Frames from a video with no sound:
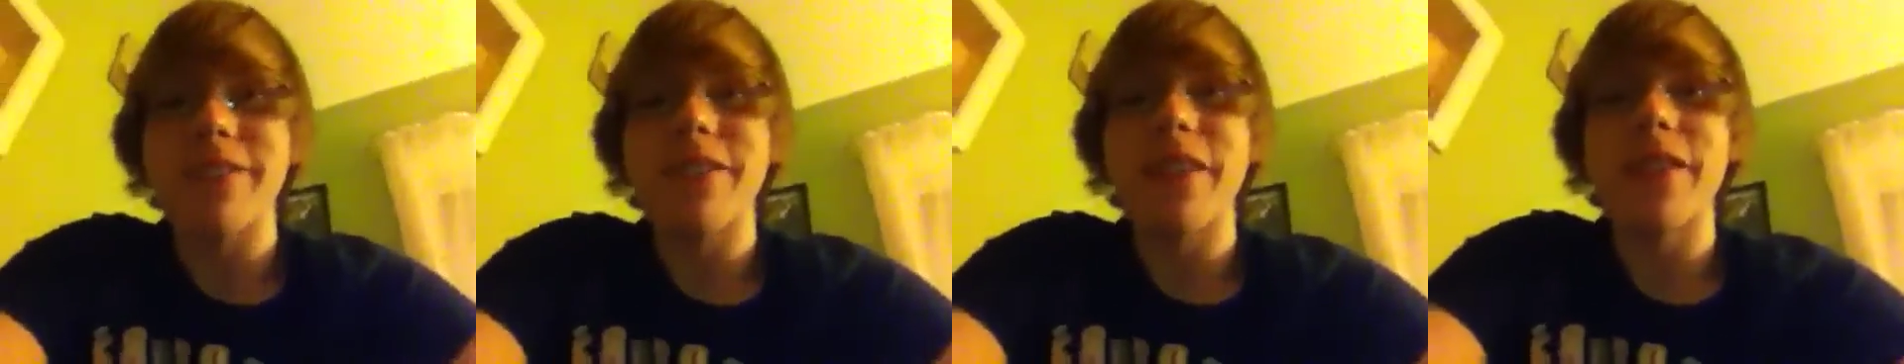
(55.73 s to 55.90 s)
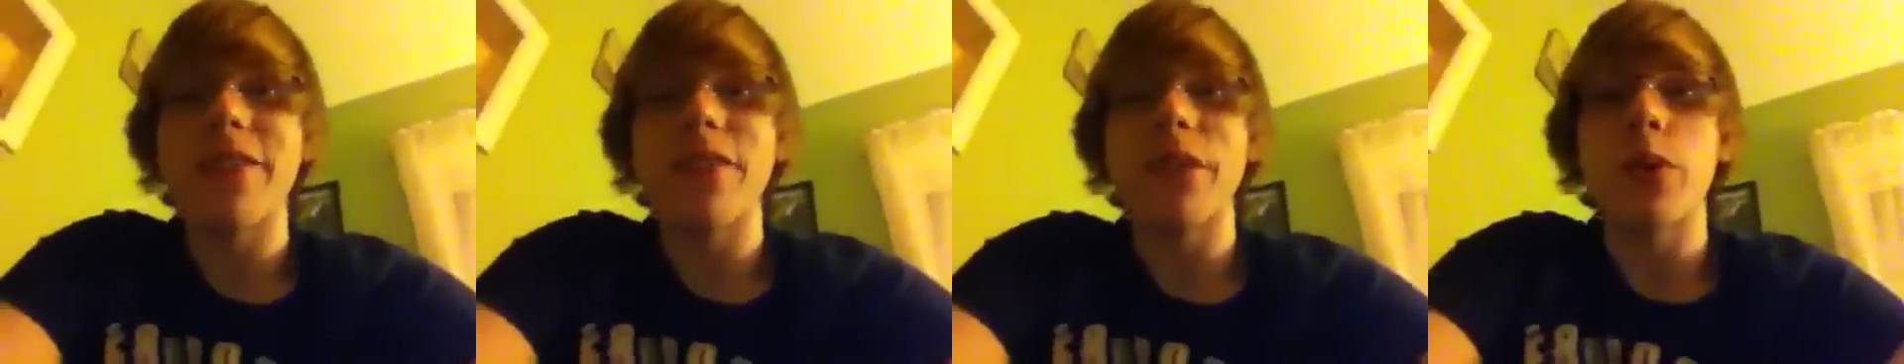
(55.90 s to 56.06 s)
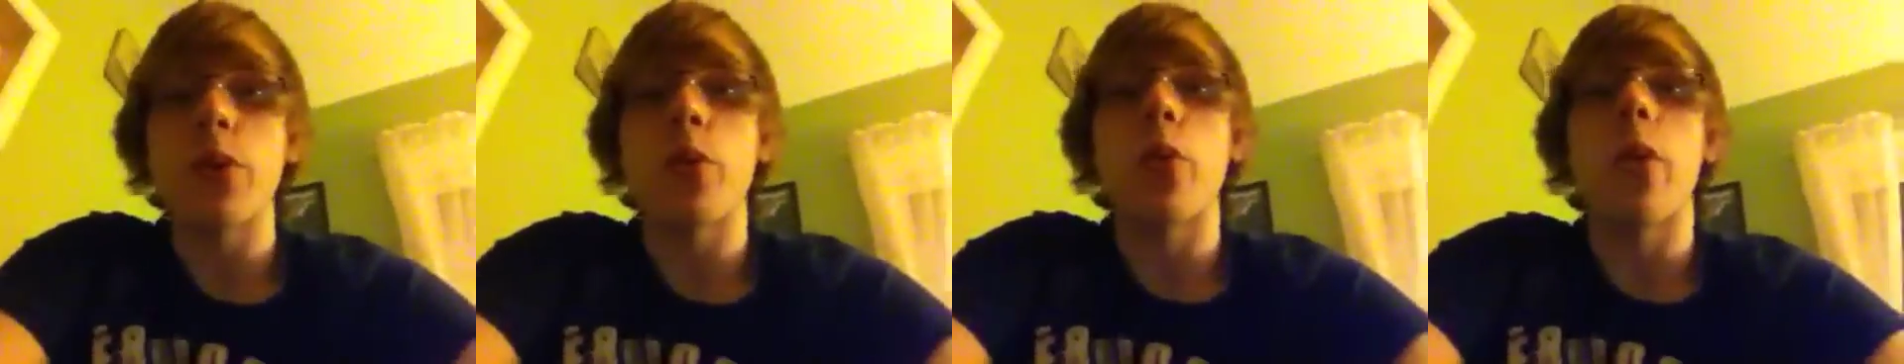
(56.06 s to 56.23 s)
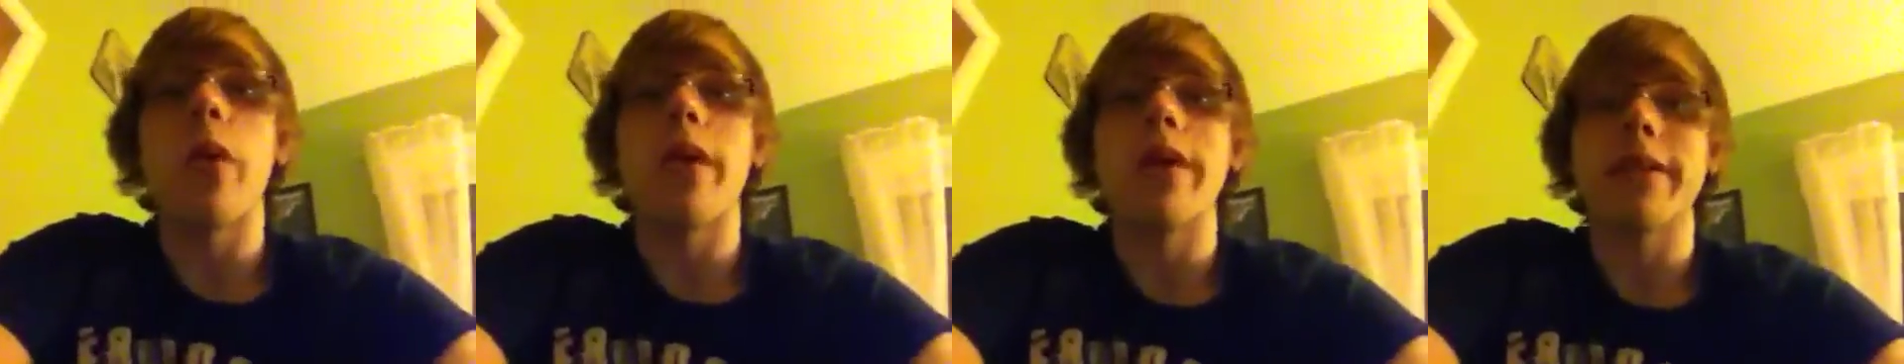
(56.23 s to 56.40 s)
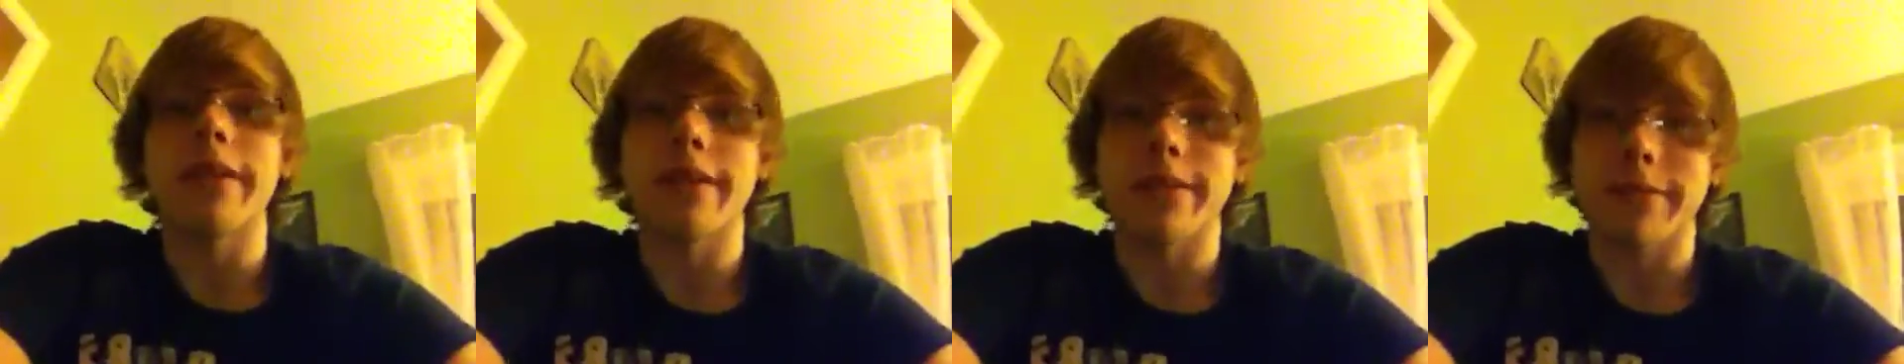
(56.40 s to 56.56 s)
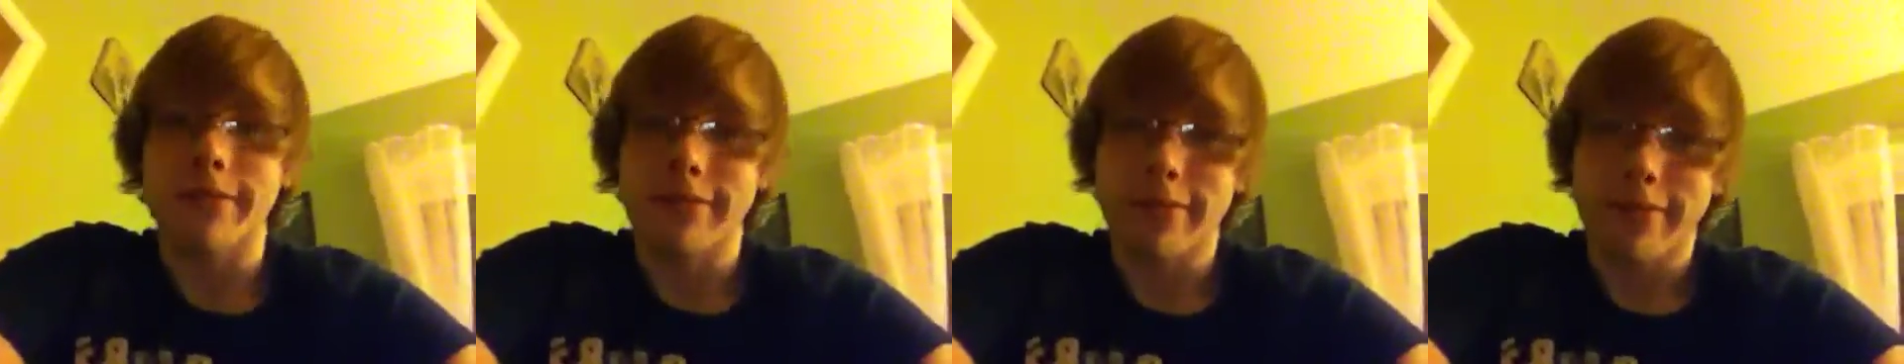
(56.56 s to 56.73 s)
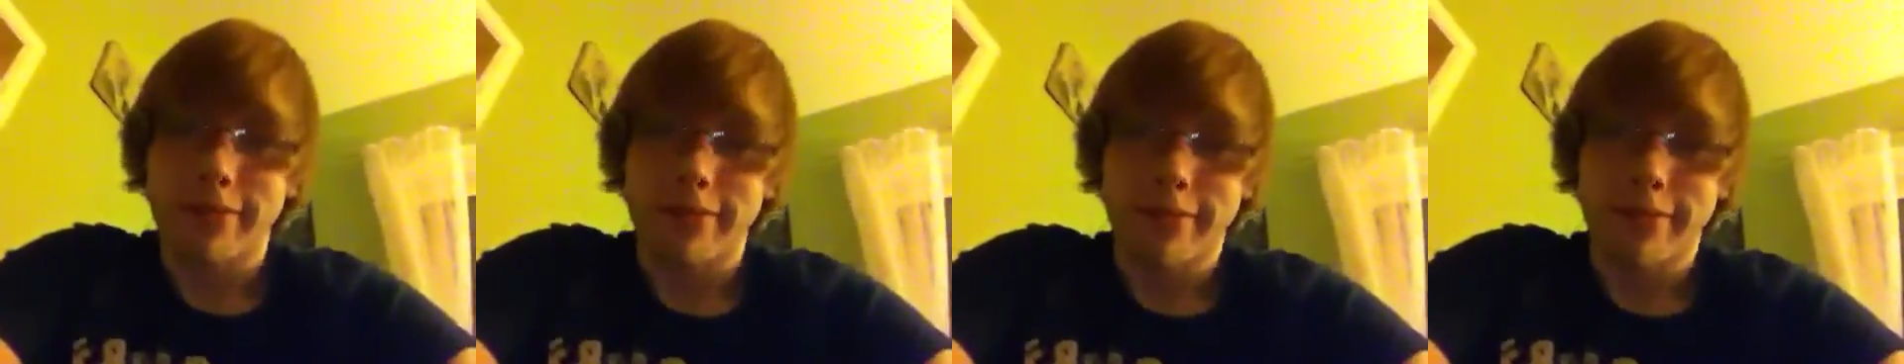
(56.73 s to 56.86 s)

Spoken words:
51.